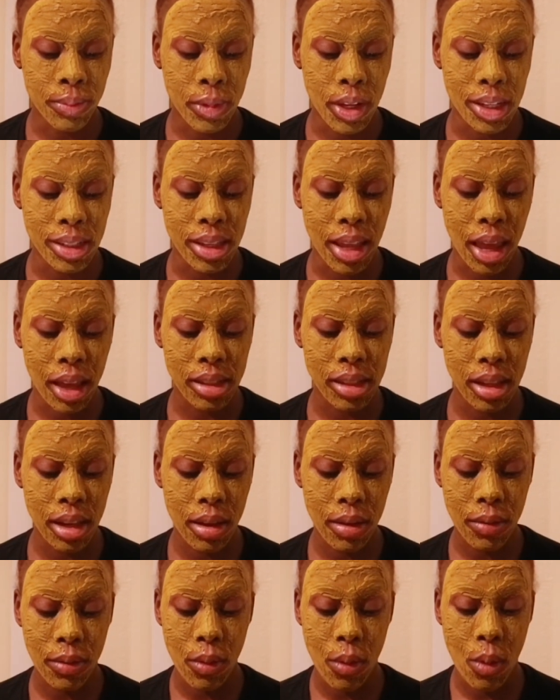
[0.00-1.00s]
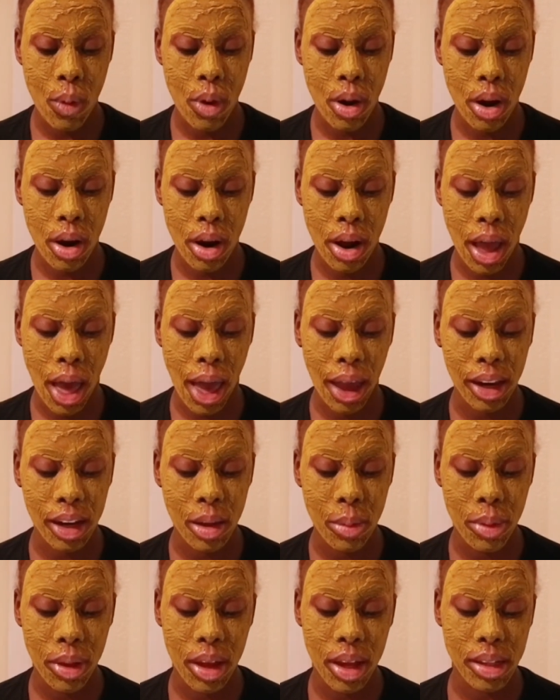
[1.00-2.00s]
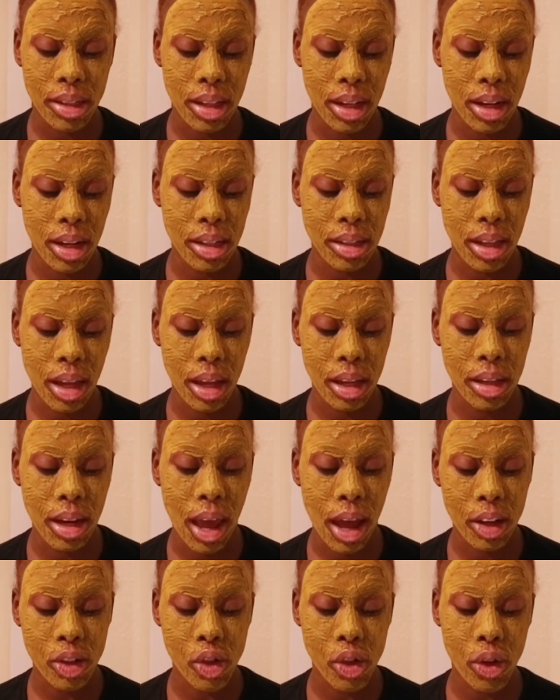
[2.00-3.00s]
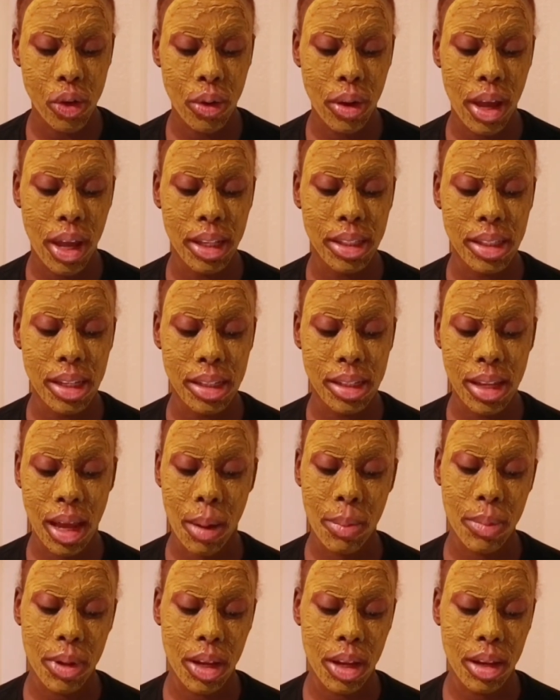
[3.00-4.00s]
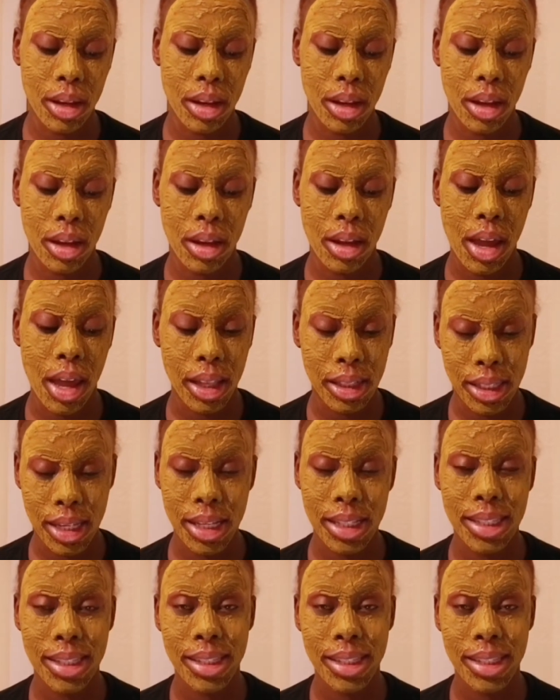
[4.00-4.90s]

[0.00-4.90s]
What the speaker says: It's excellent for acne because it is a natural antiseptic and